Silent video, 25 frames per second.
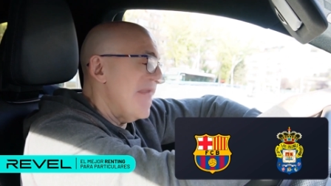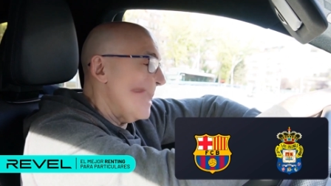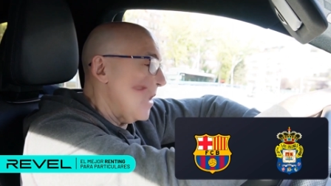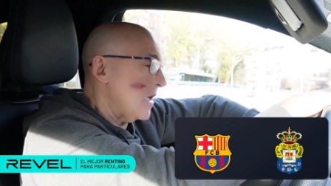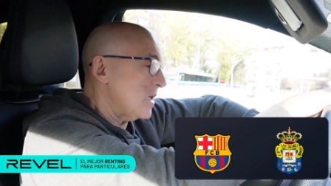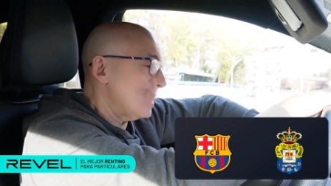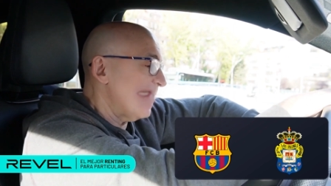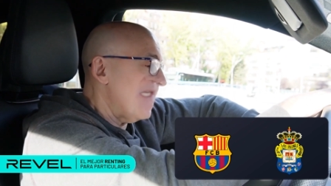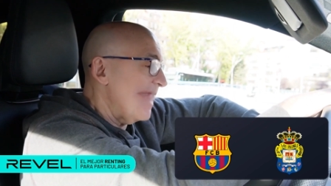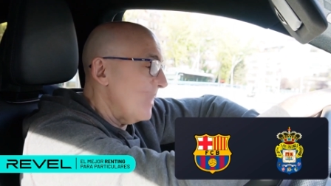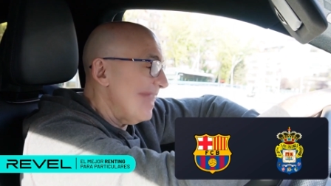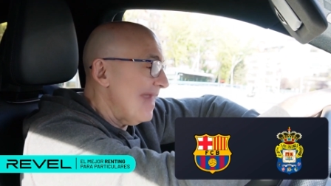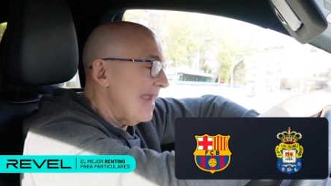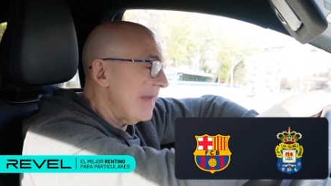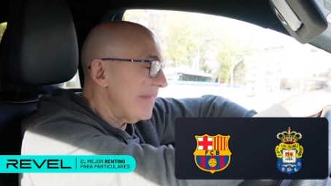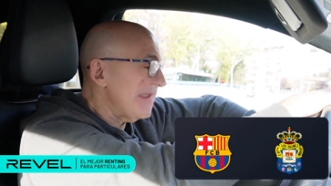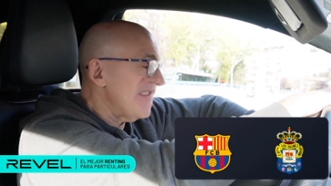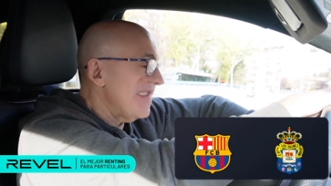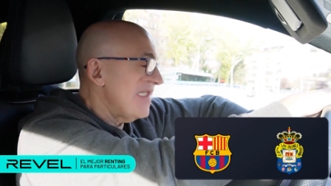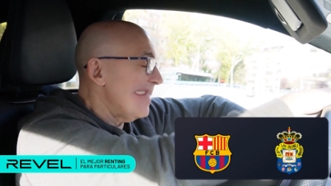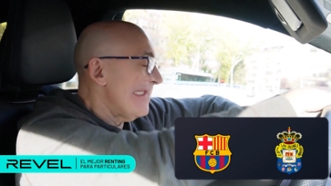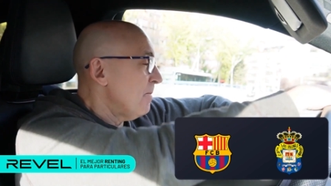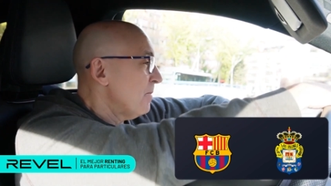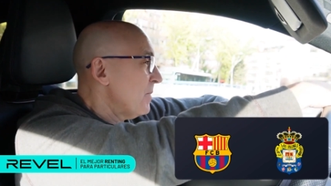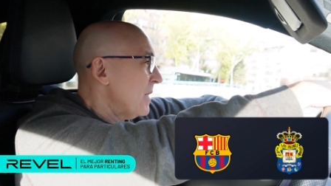Las Palmas
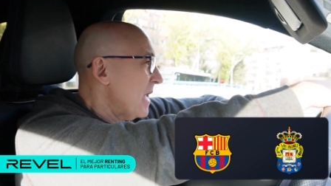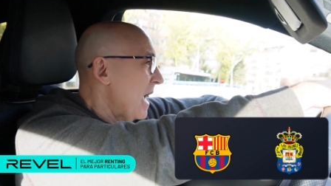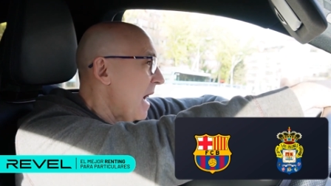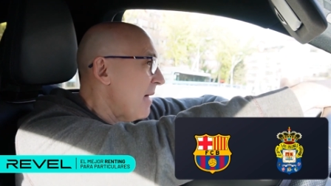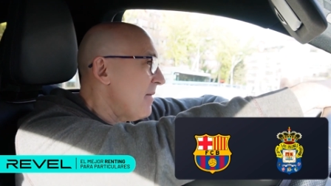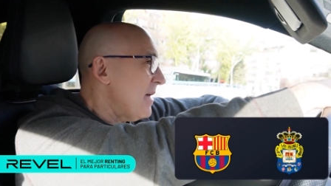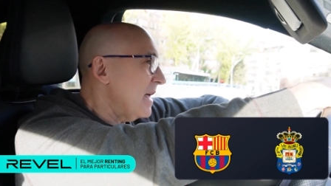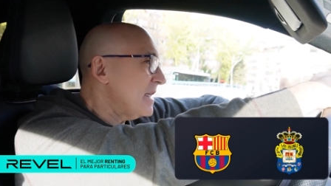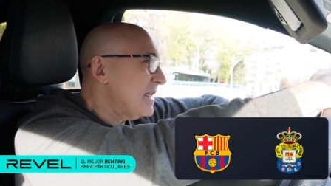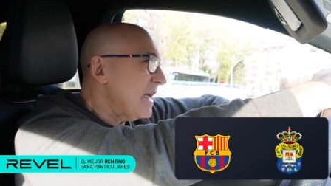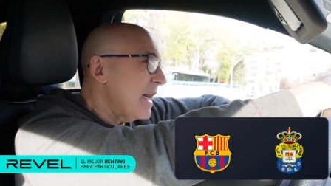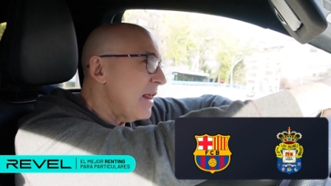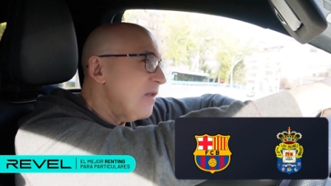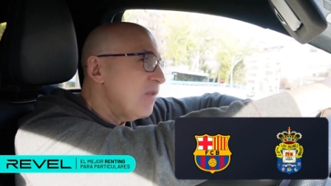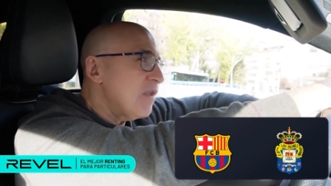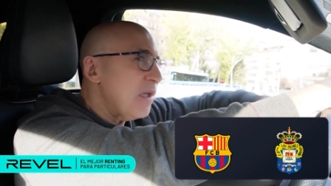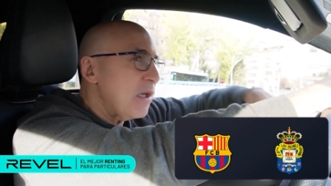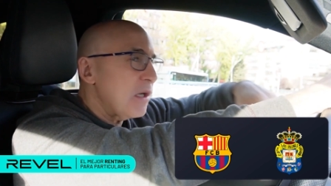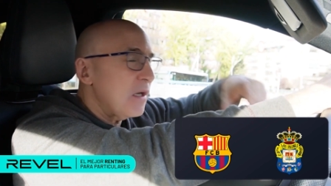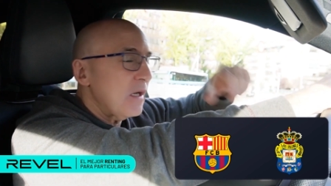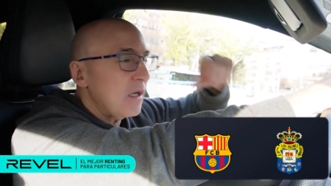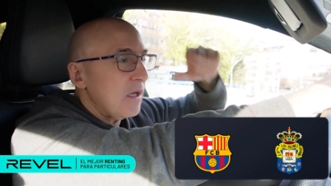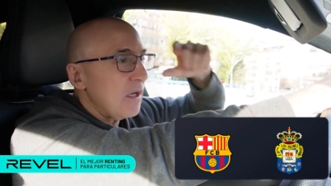had a small reaction